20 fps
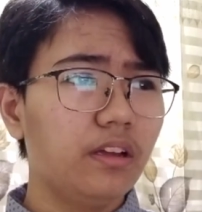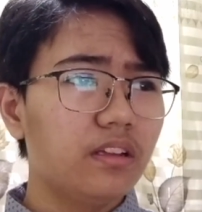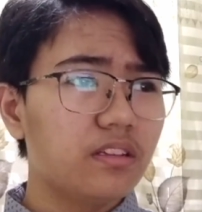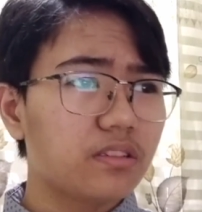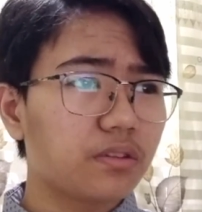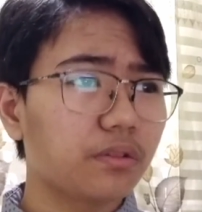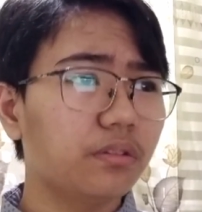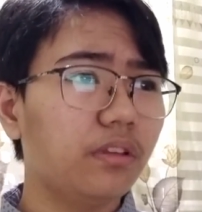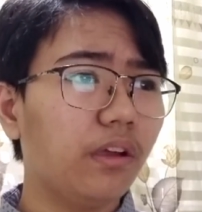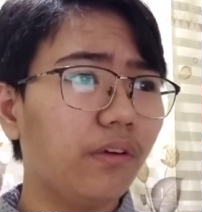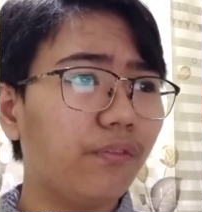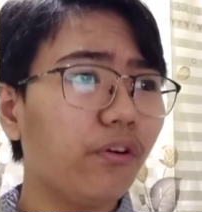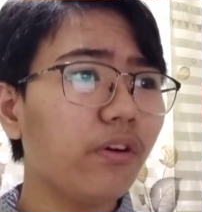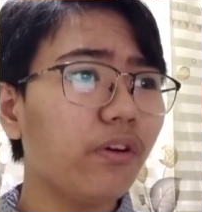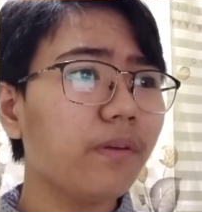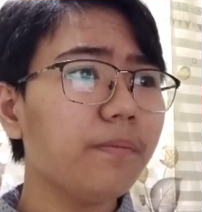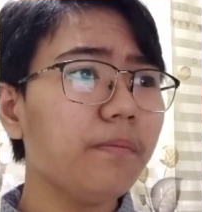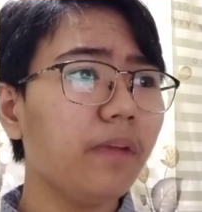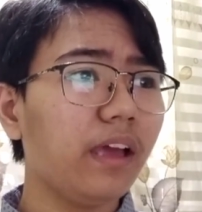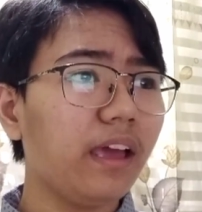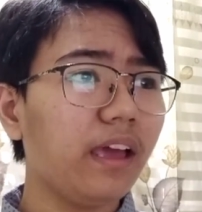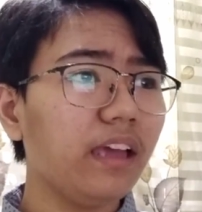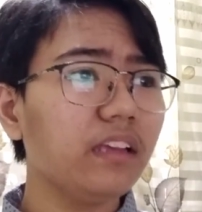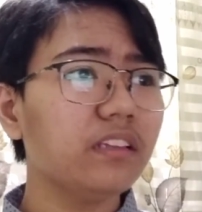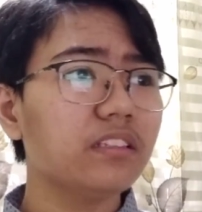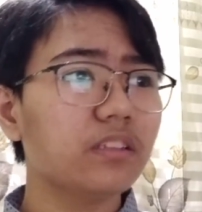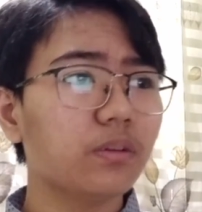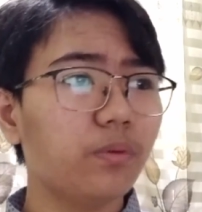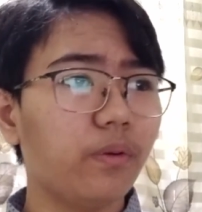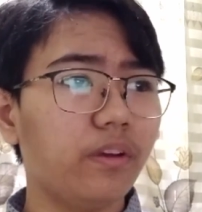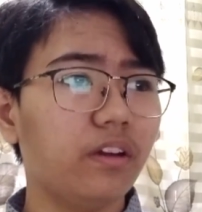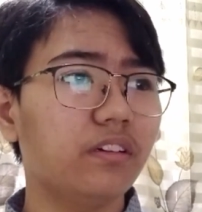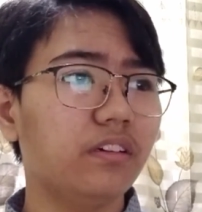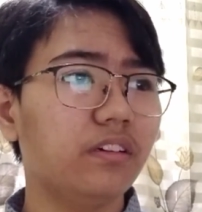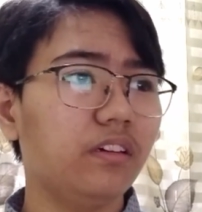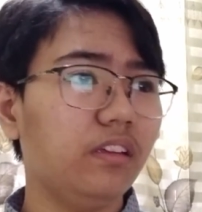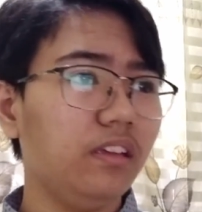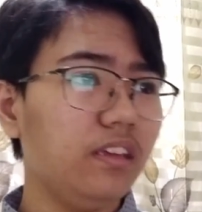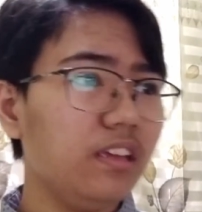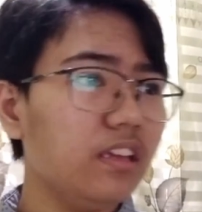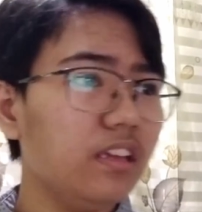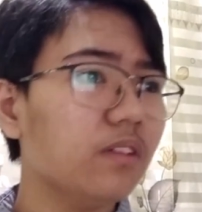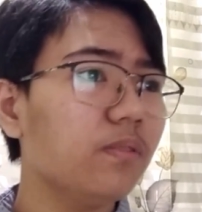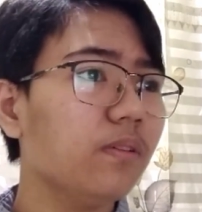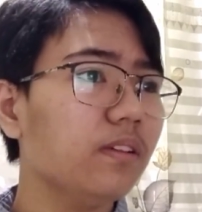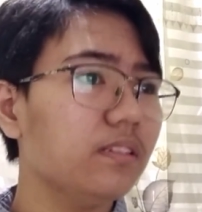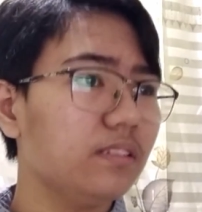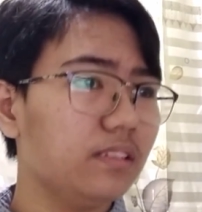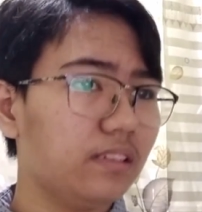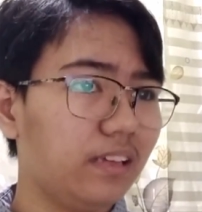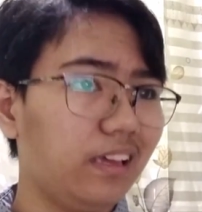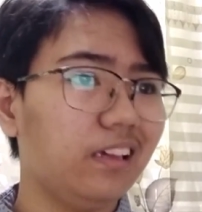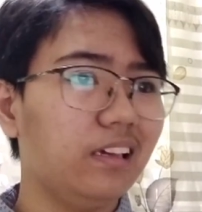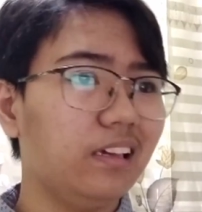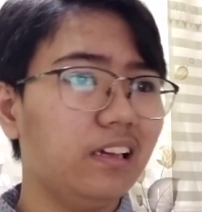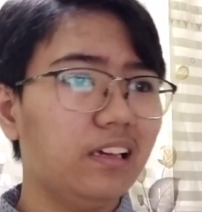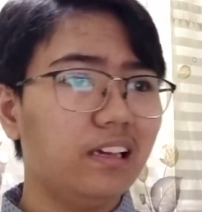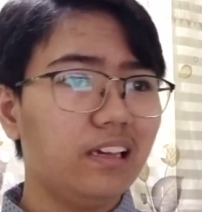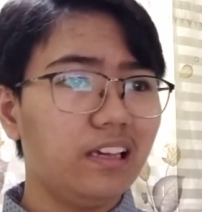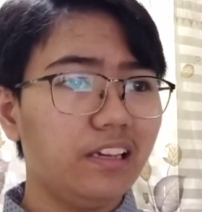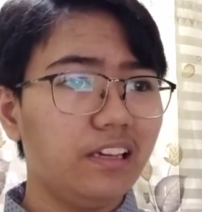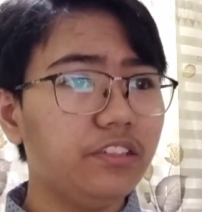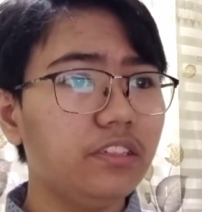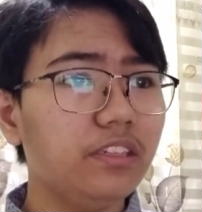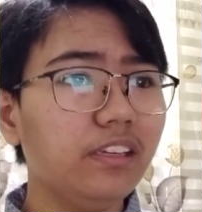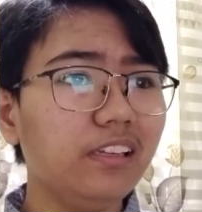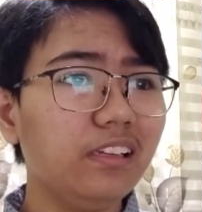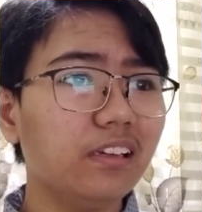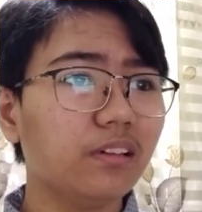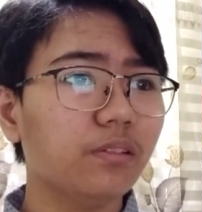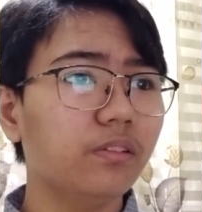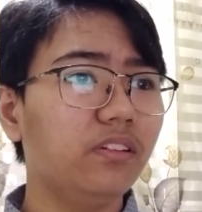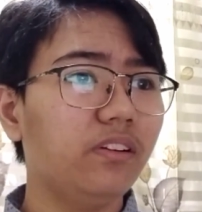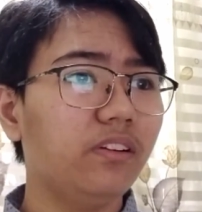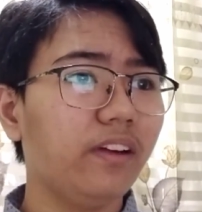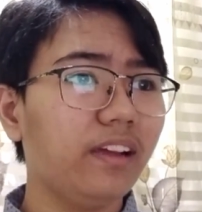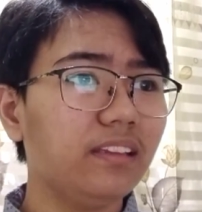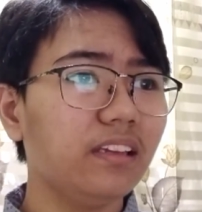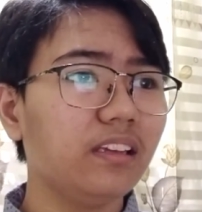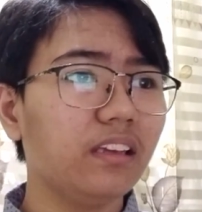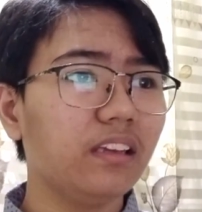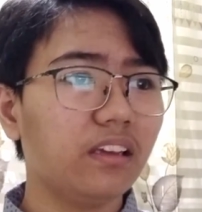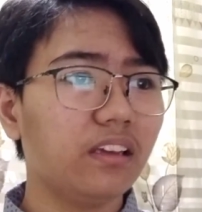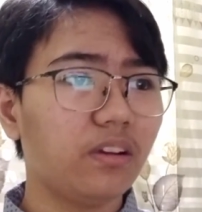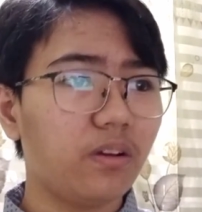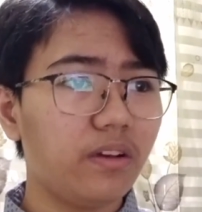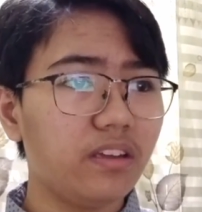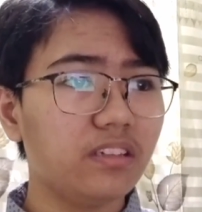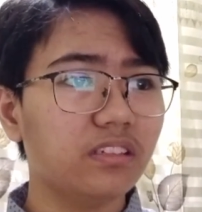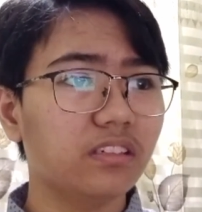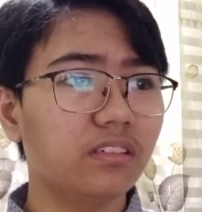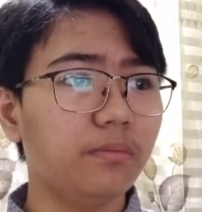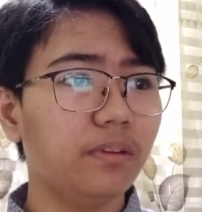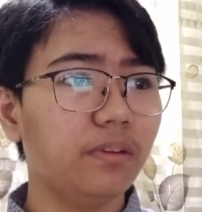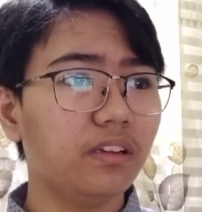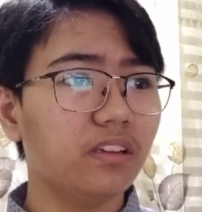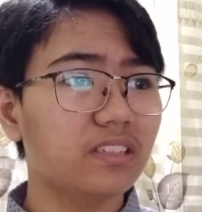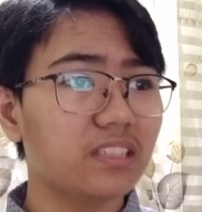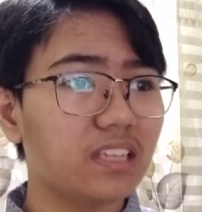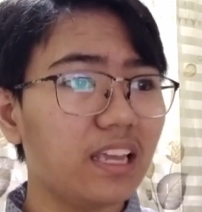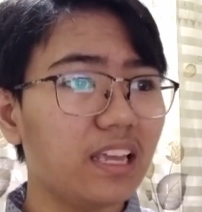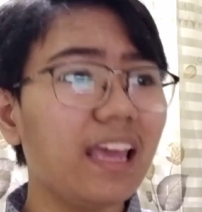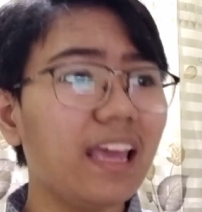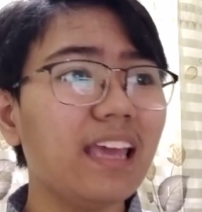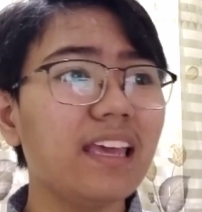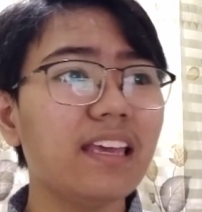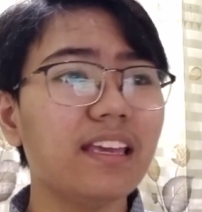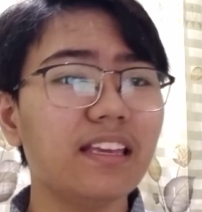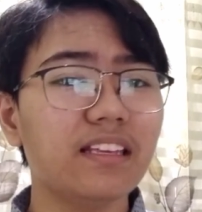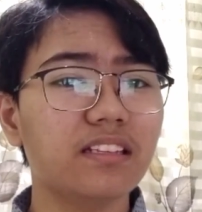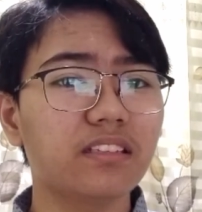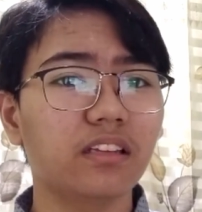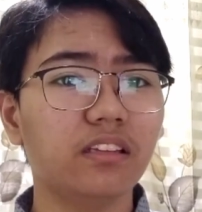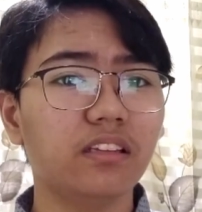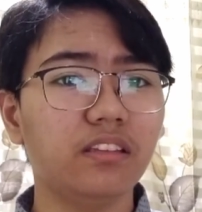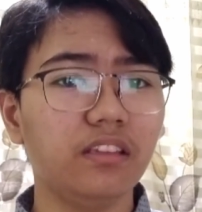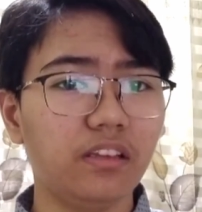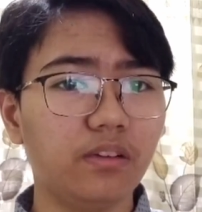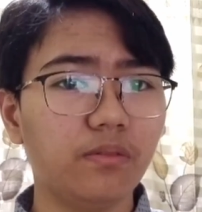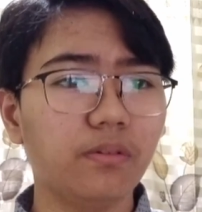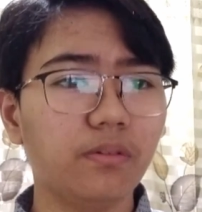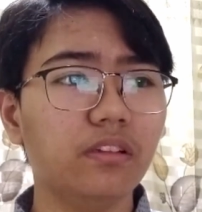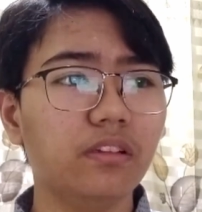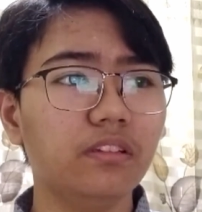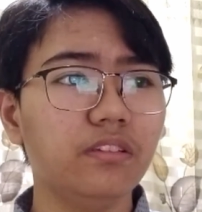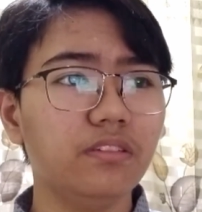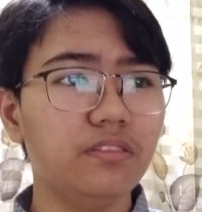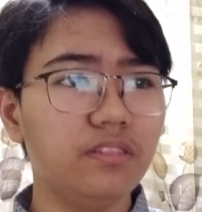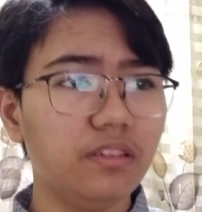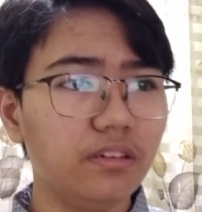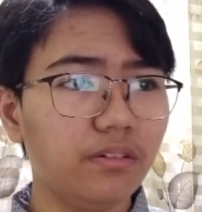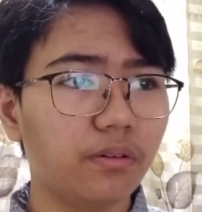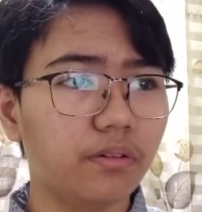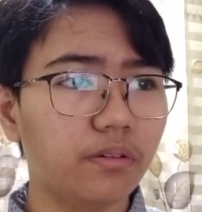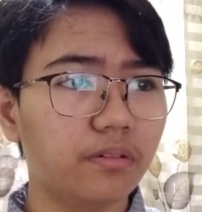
So the form x squared equals k is still a quadratic equation because a is not equal to 0.